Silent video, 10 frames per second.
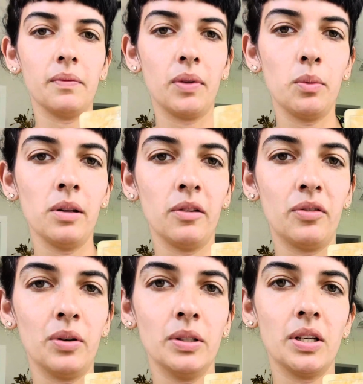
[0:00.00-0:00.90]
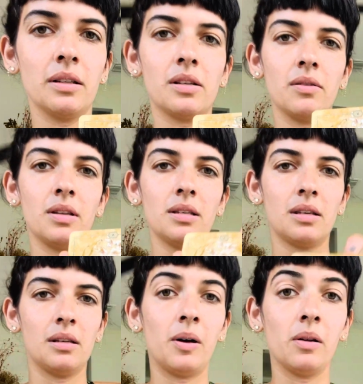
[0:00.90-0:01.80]
of Fortune. So this is
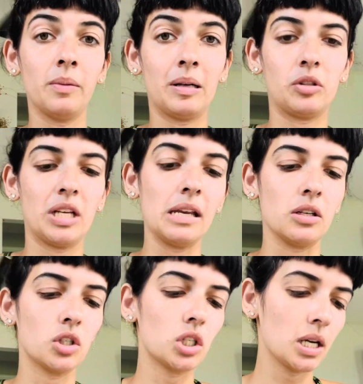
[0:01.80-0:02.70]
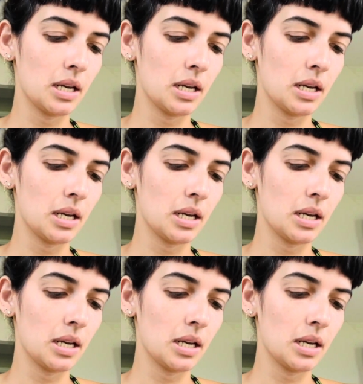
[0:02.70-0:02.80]
all about change.